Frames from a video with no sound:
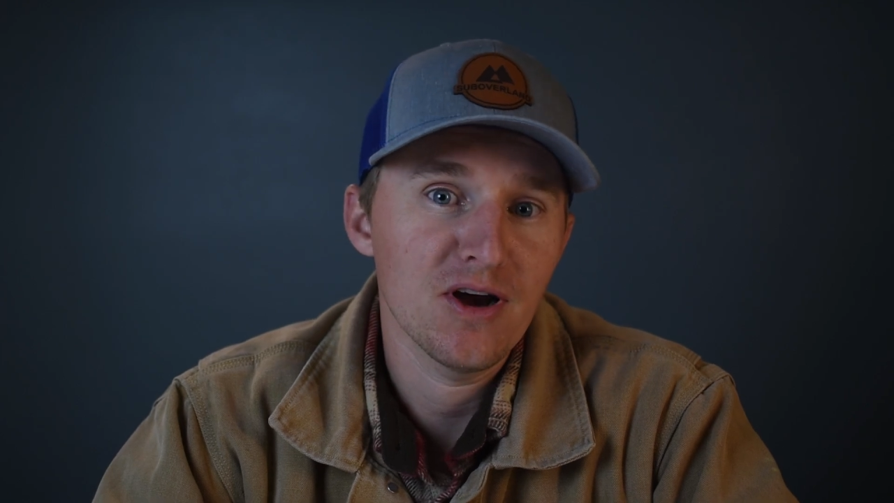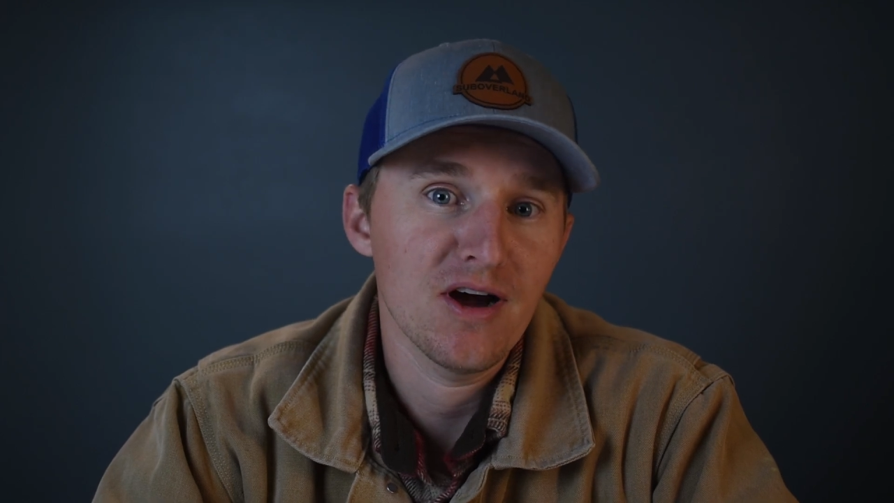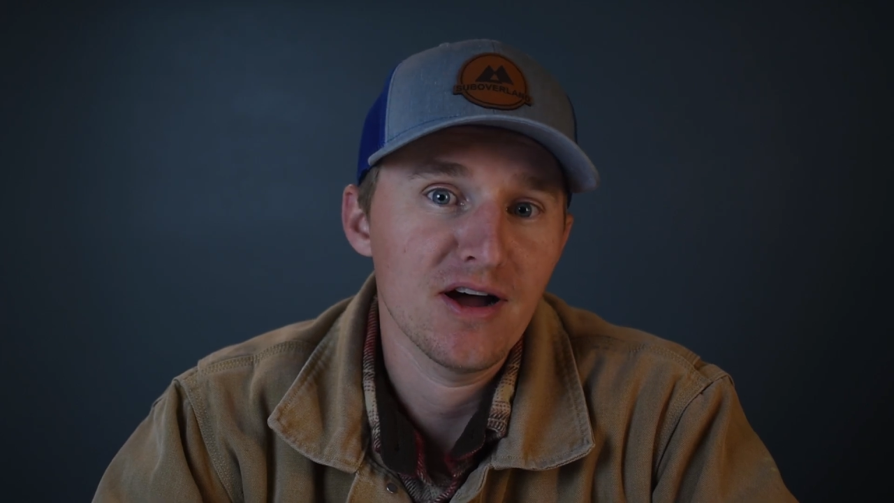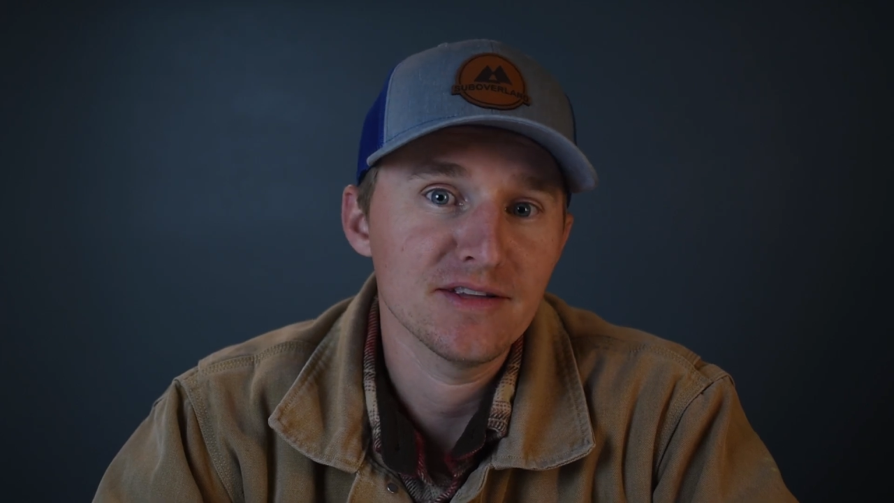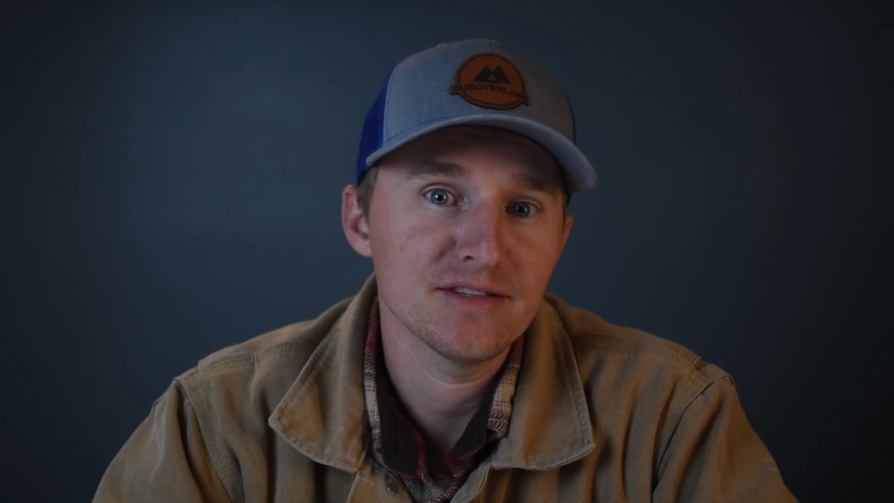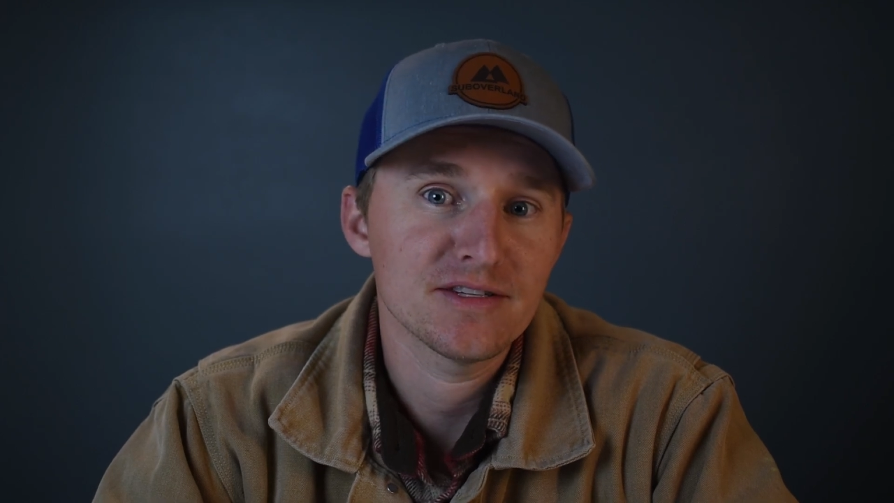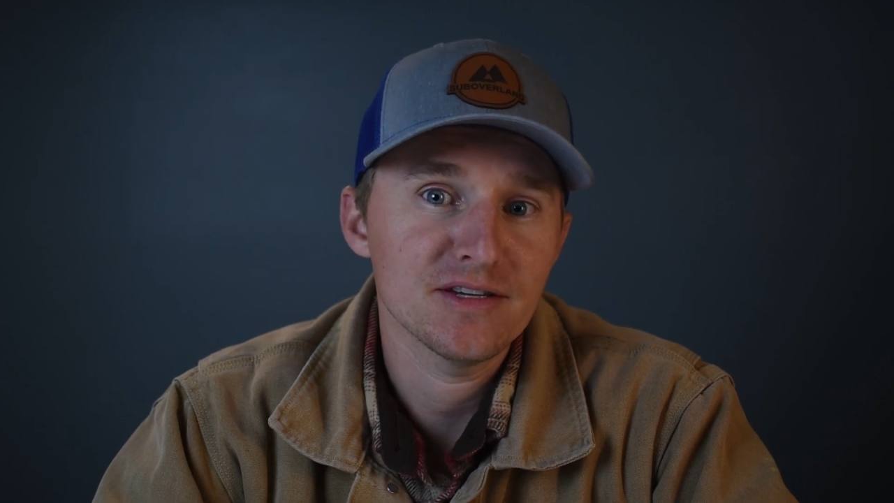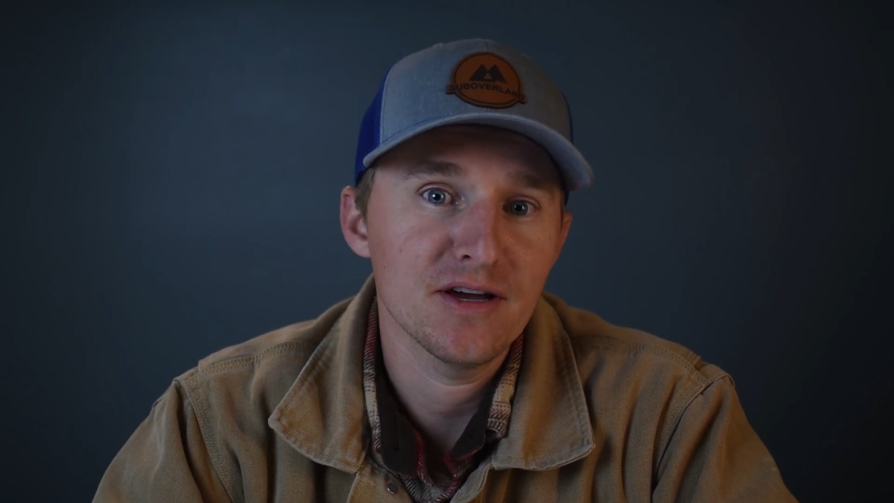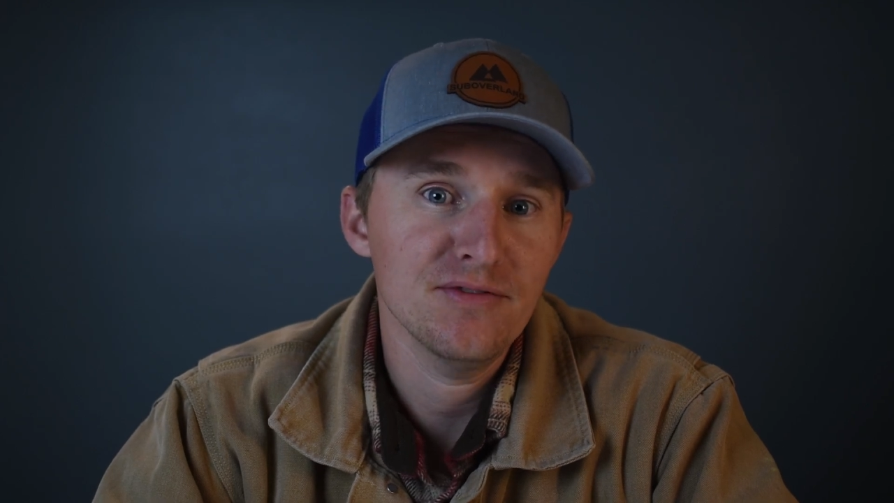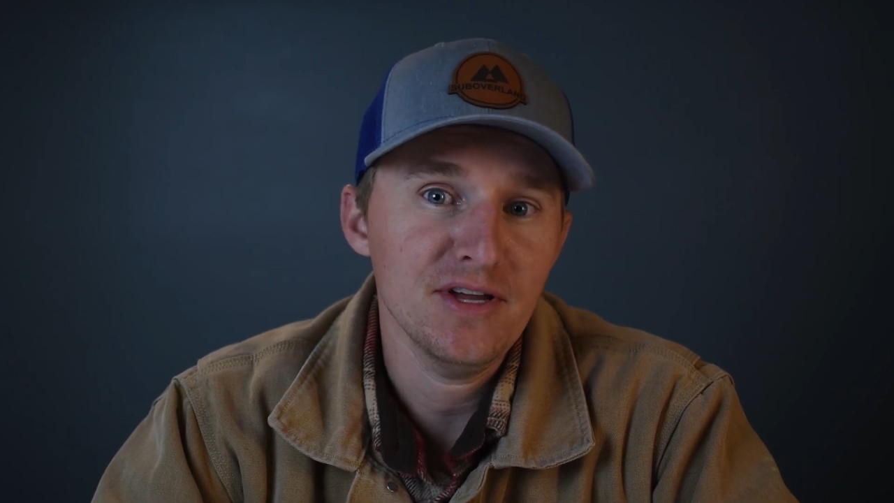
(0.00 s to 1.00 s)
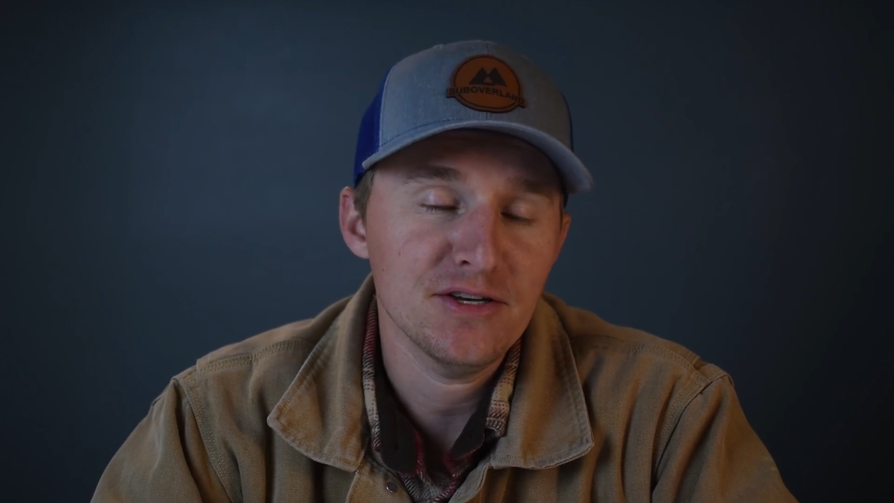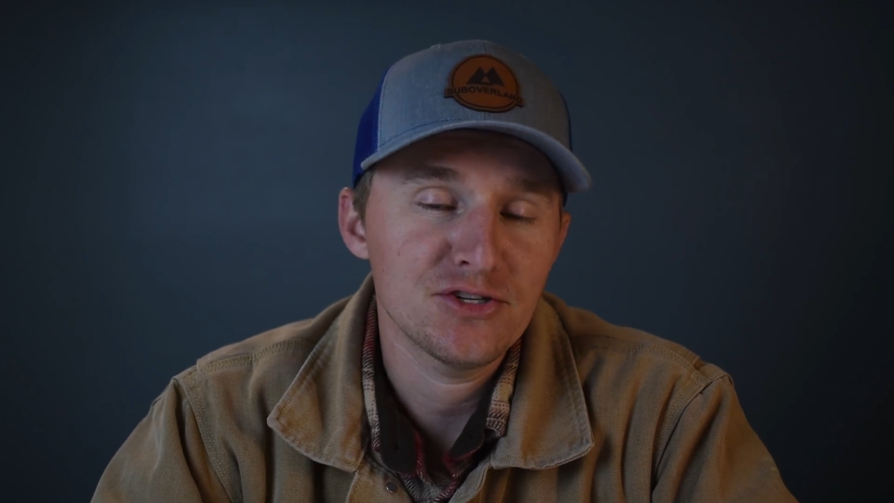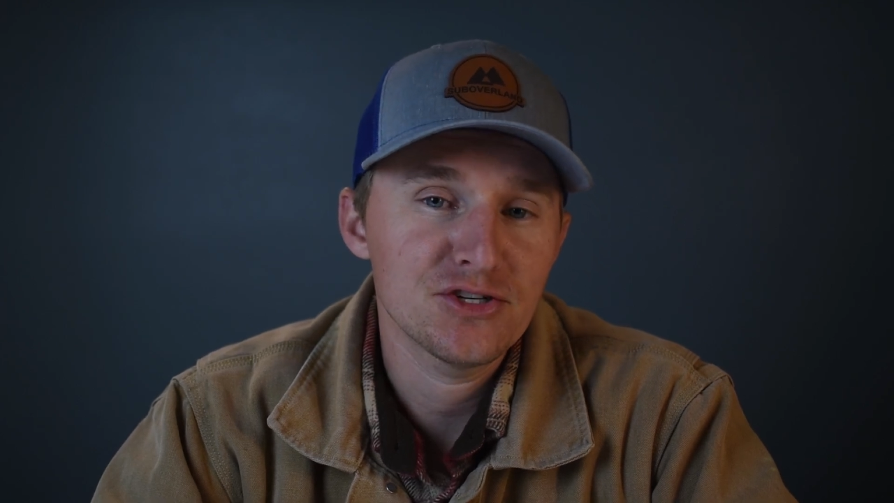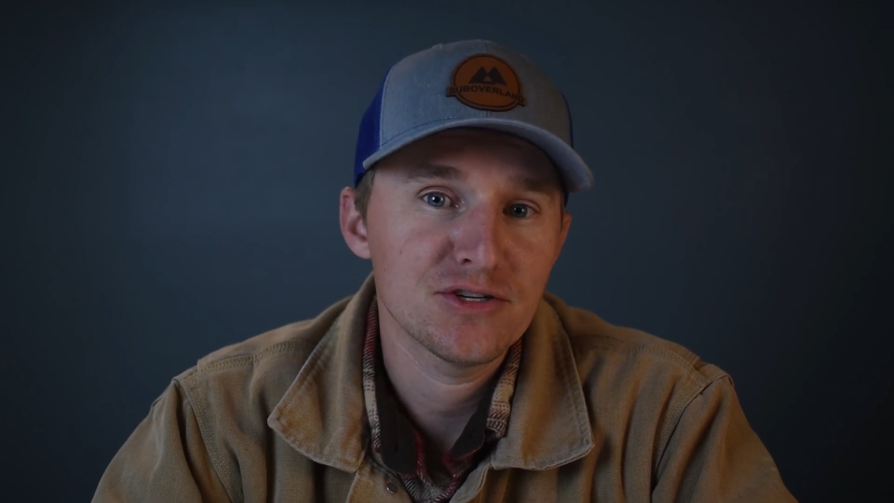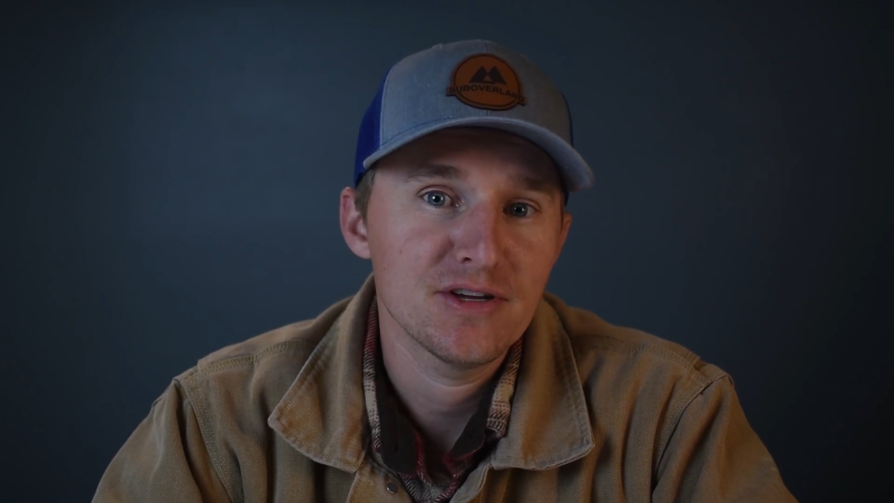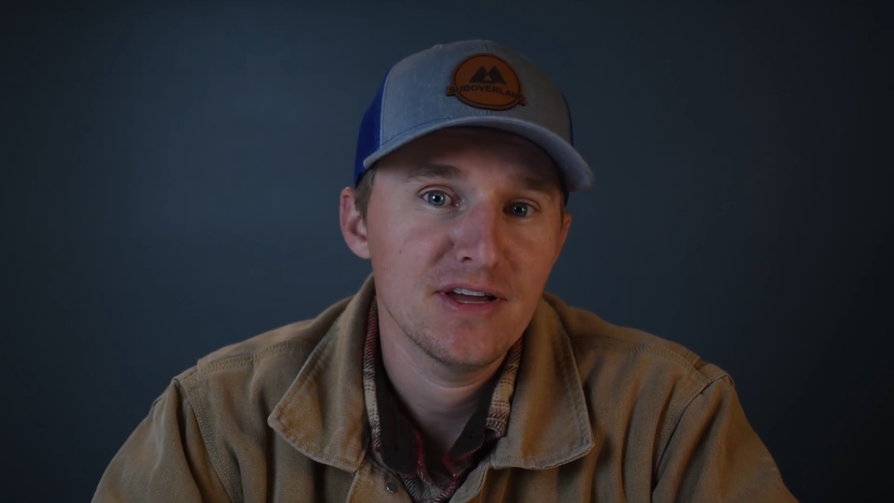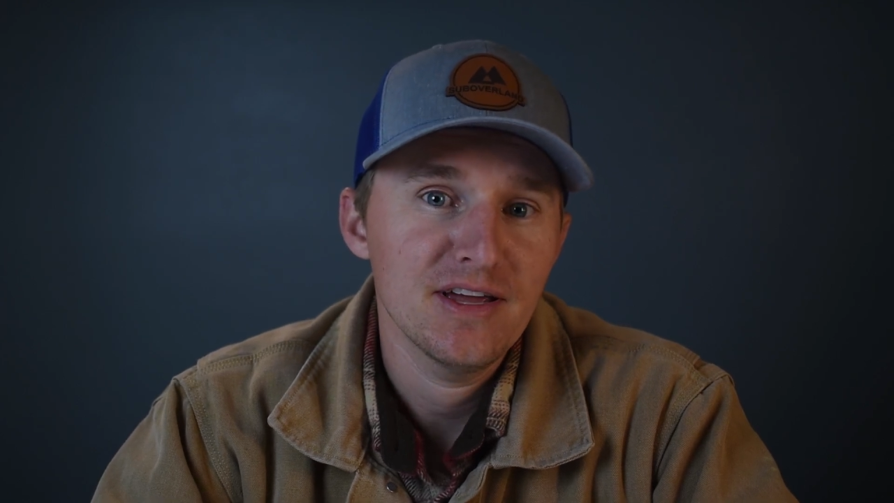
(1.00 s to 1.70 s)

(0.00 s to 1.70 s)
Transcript: cons of each.